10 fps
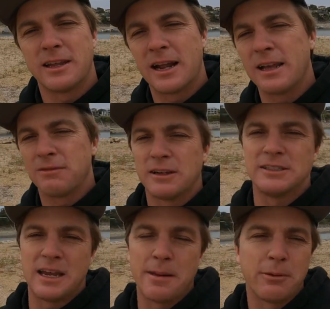that I give an
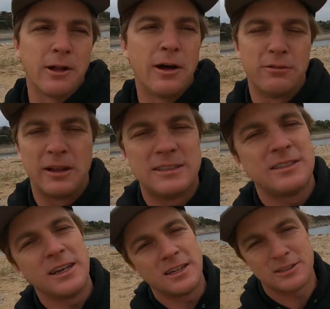example of. Let's
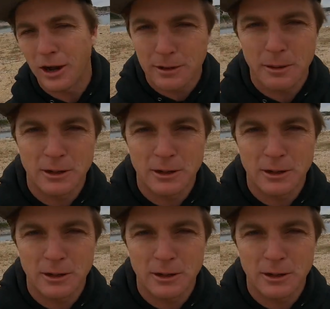talk